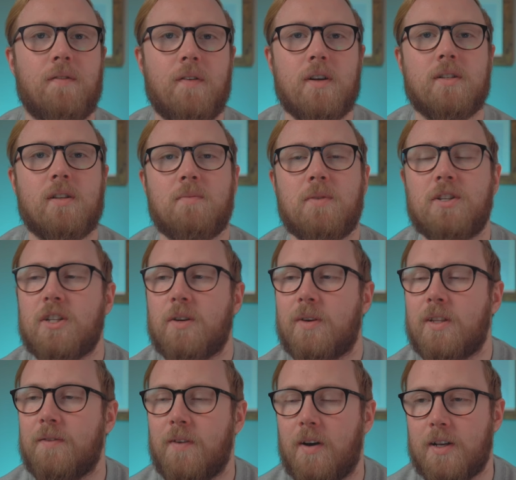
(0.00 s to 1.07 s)
first time you do it
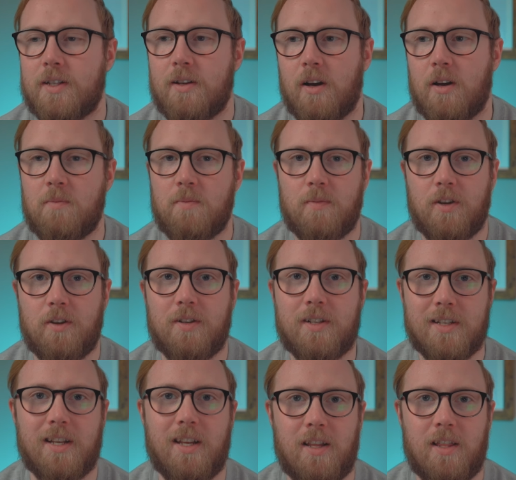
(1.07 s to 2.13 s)
and the first time you
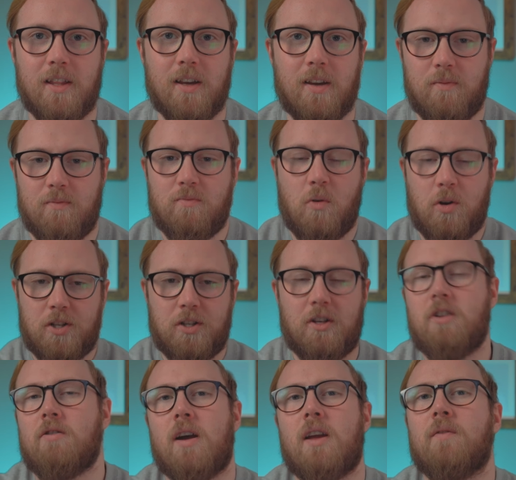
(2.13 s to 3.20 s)
see the what are
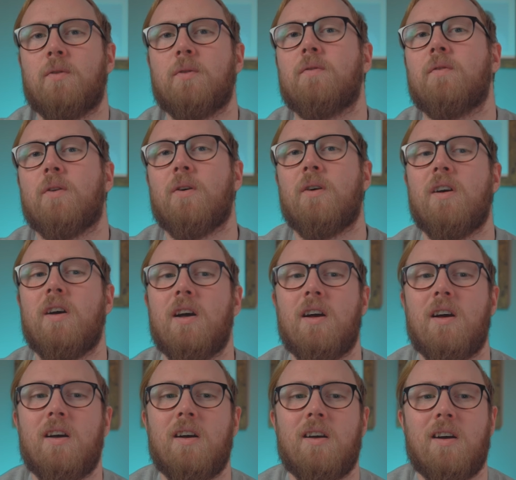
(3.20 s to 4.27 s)
you grateful for,
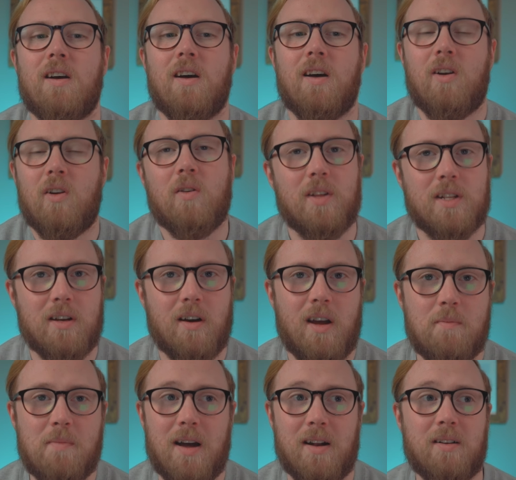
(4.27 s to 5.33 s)
a lot of the
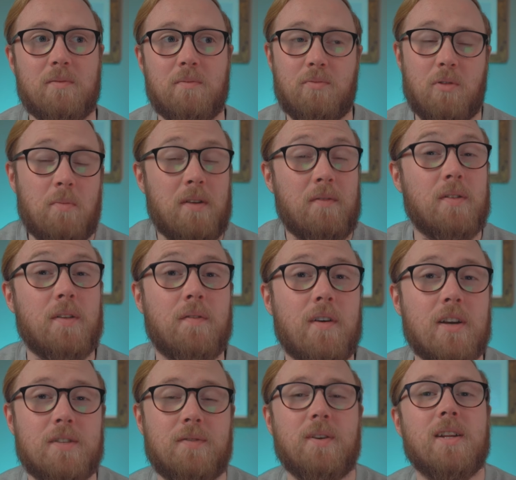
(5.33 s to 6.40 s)
time, and probably for the
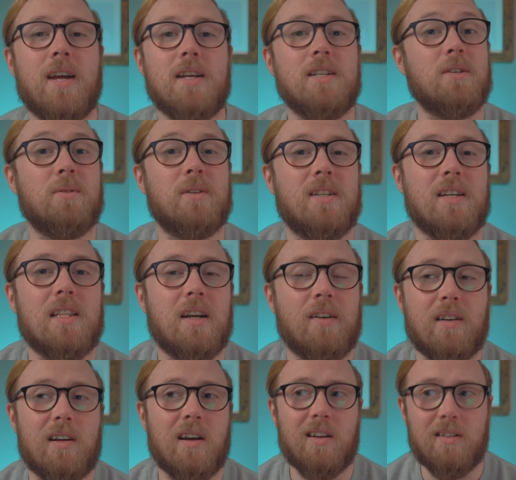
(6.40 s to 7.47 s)
first few days, you will sit there
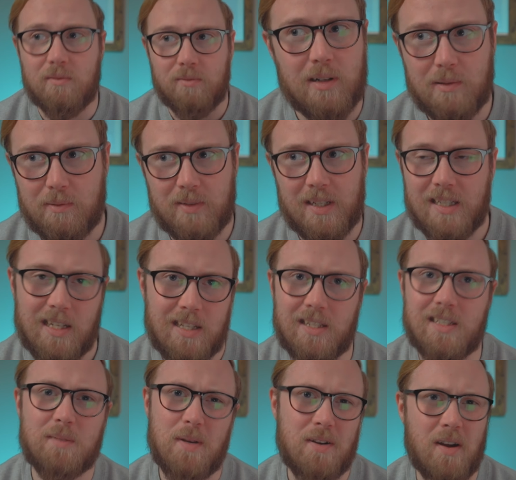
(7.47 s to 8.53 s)
and go, well, there's
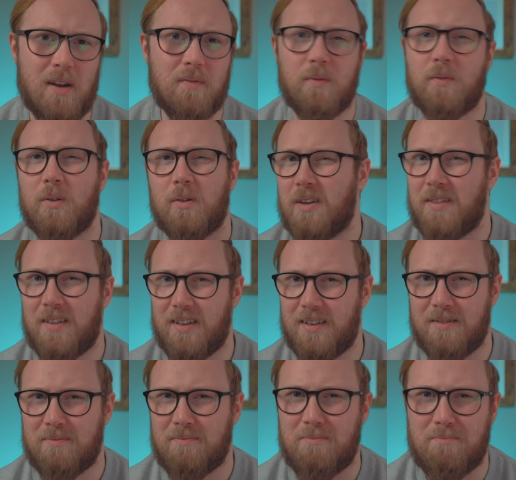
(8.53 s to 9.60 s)
nothing to be grateful for,
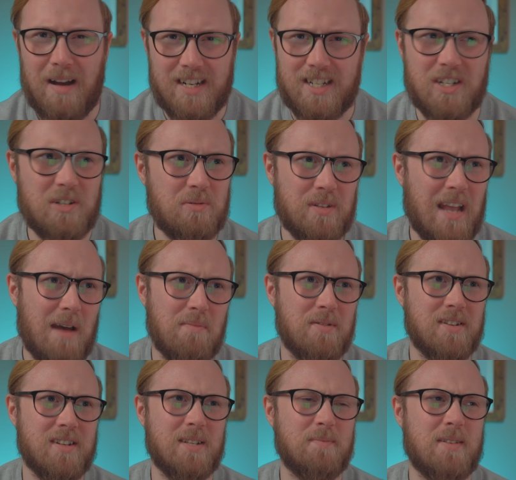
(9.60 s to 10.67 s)
nothing magical's
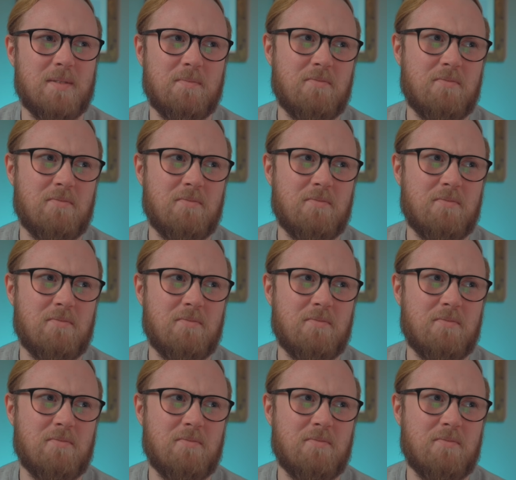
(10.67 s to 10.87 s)
happened, it's been a